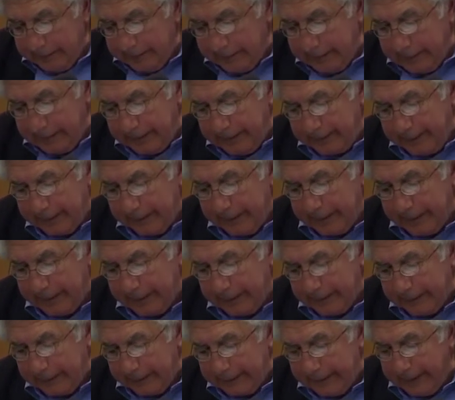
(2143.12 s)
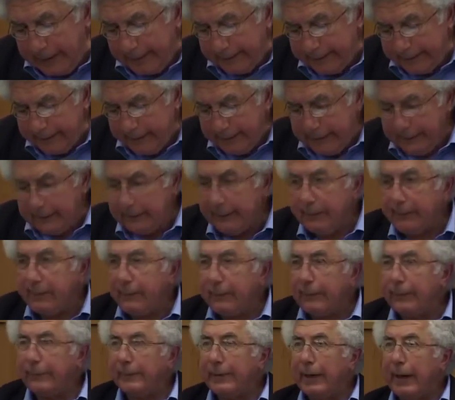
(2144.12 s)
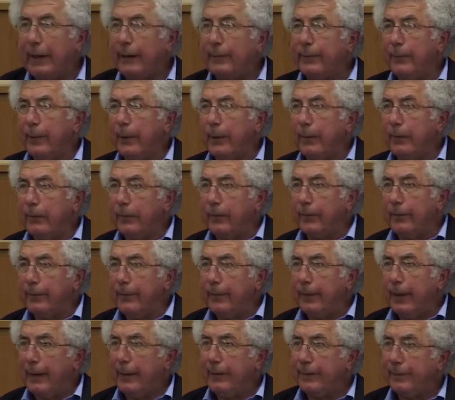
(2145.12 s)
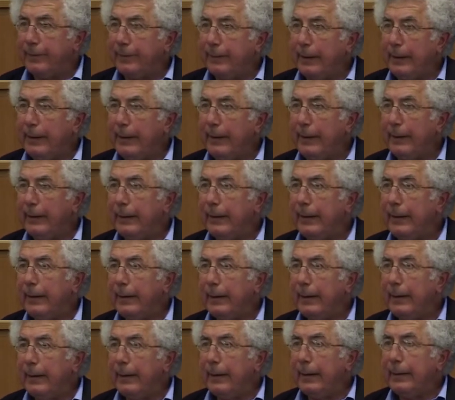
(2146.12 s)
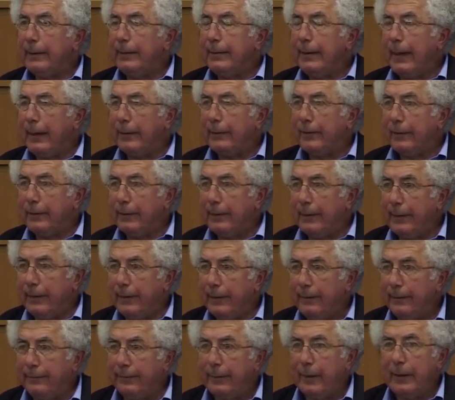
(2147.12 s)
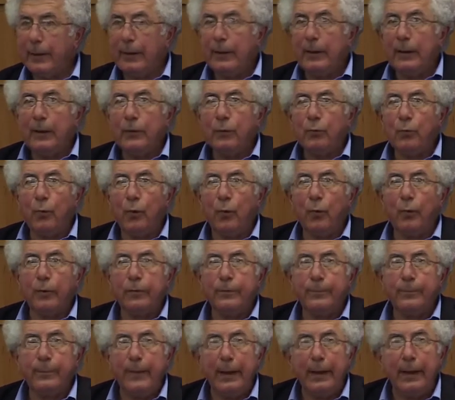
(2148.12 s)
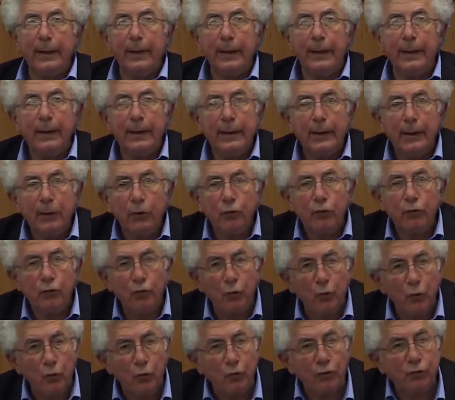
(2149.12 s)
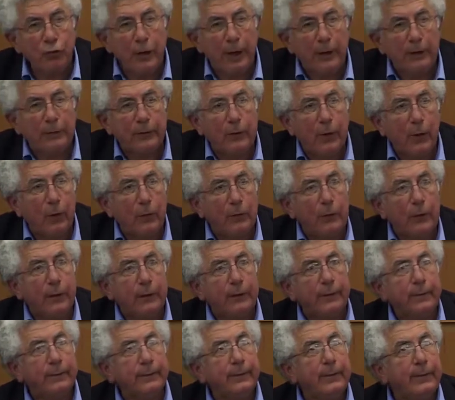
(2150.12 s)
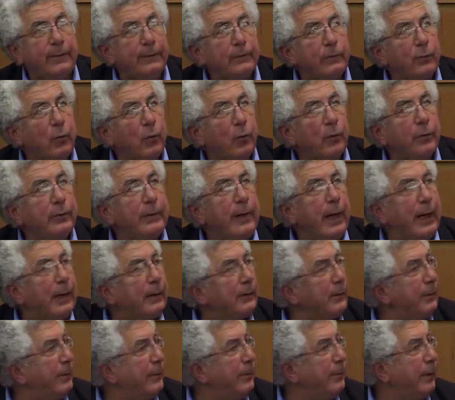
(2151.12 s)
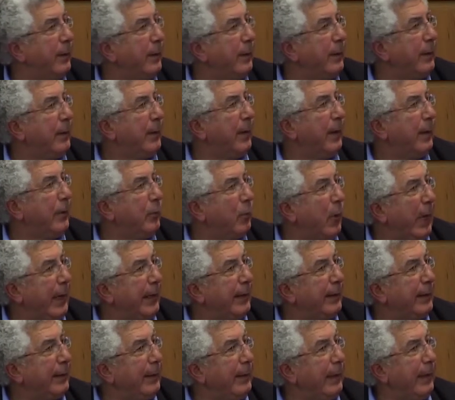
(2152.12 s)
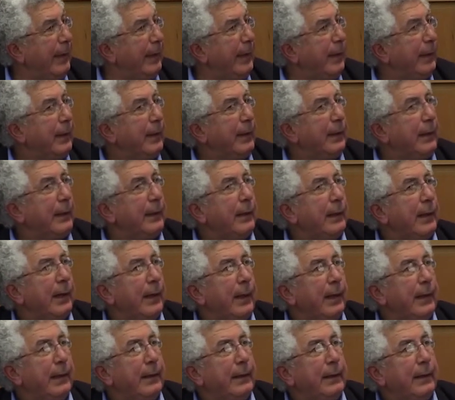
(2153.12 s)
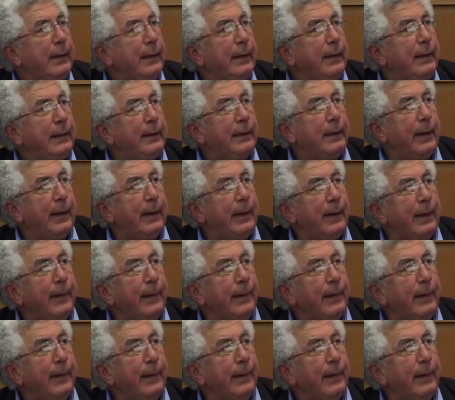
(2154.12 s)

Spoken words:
The classic statement of the Palestinian narrative was by George Antonius. It's called The Arab Awakening, and it